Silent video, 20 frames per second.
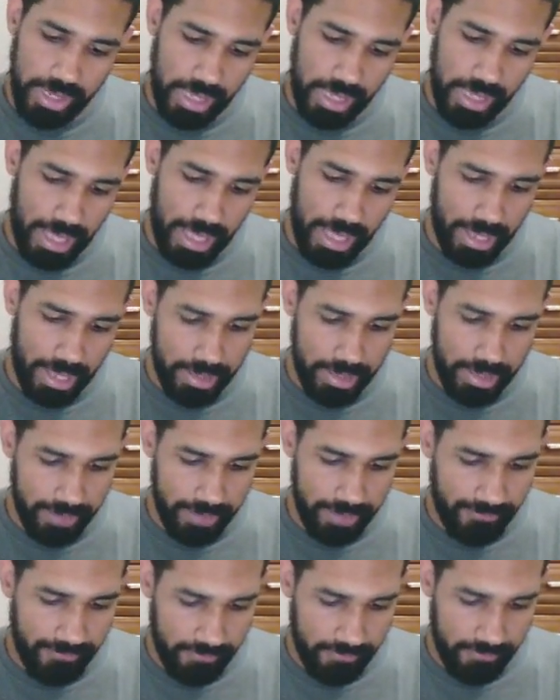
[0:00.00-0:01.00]

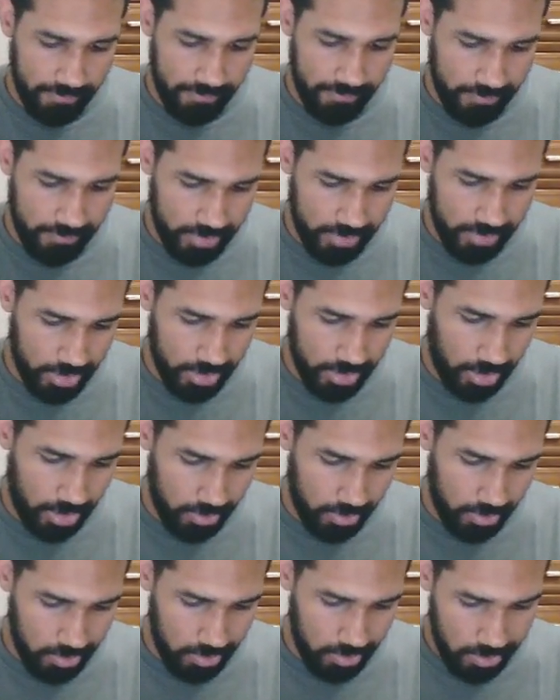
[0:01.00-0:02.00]
and you
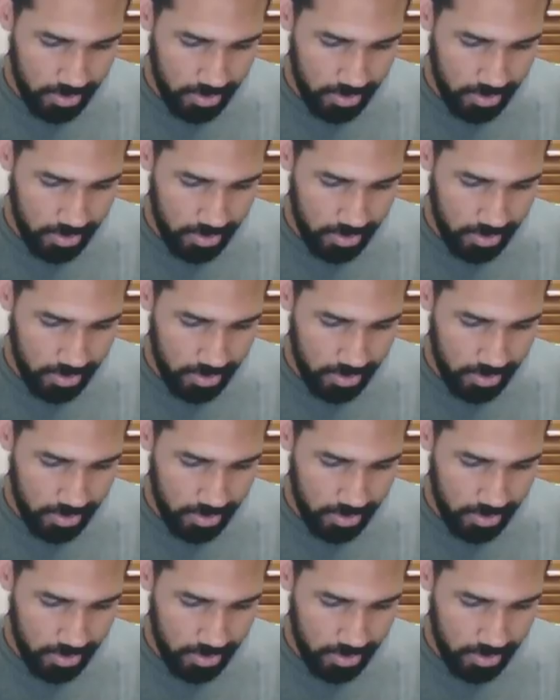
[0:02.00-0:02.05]
know,